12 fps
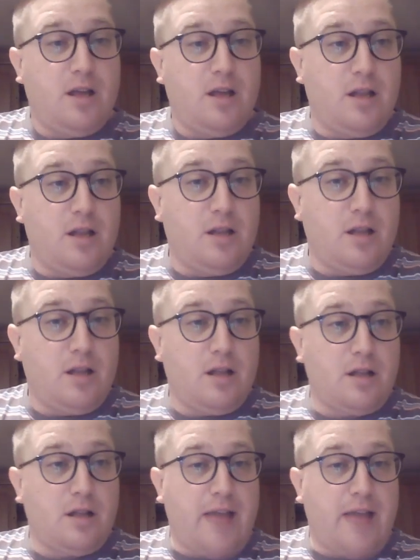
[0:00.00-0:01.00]
in
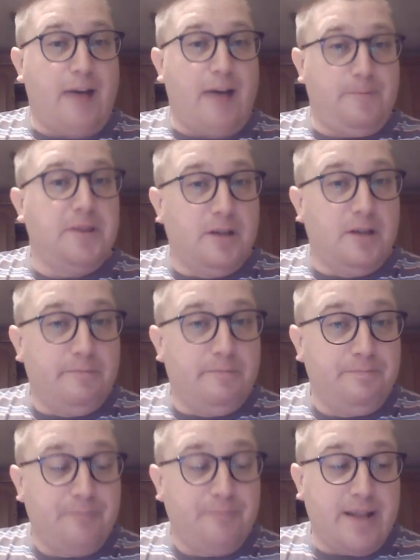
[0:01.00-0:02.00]
helping
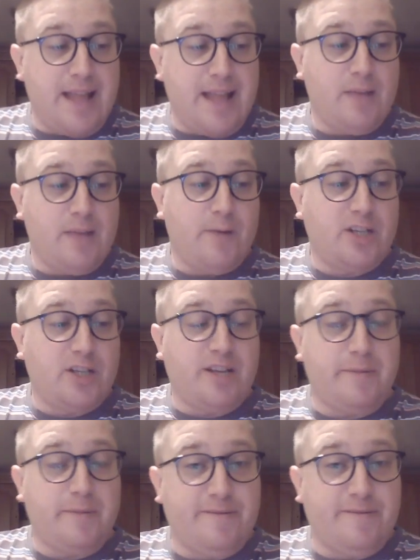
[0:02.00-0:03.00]
them in any way,
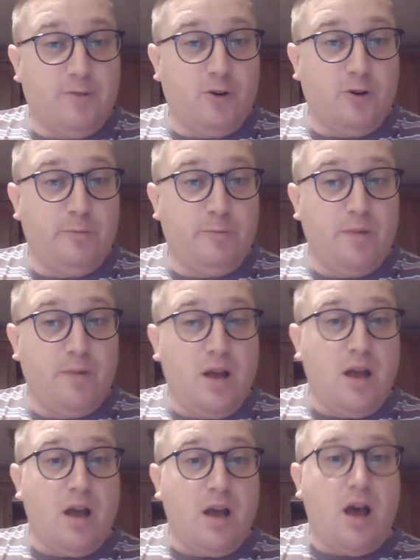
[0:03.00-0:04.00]
shape or form,
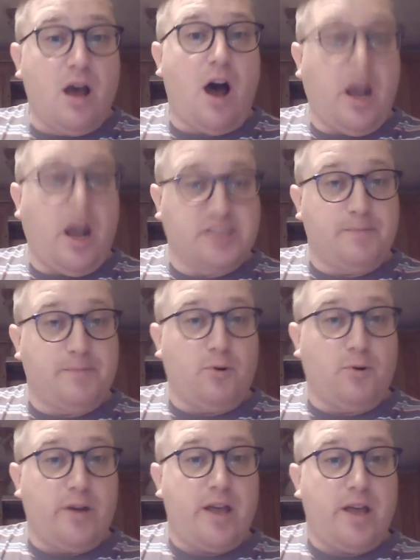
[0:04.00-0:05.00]
I
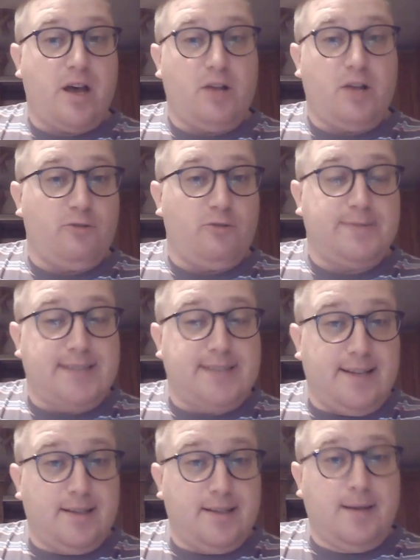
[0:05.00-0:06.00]
support it
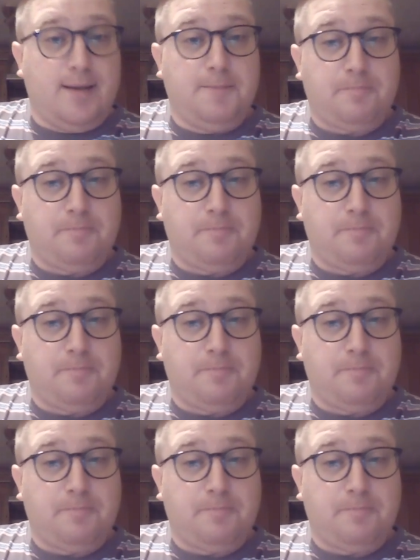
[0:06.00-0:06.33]
100%.